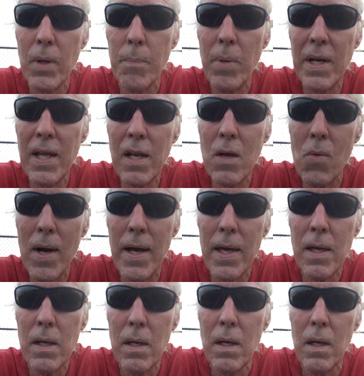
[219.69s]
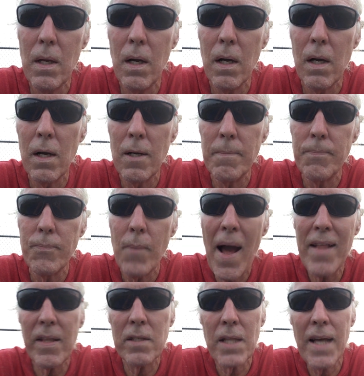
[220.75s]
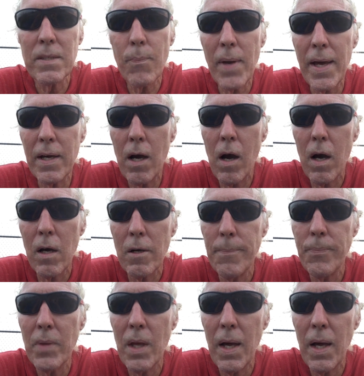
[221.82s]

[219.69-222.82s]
That's my call.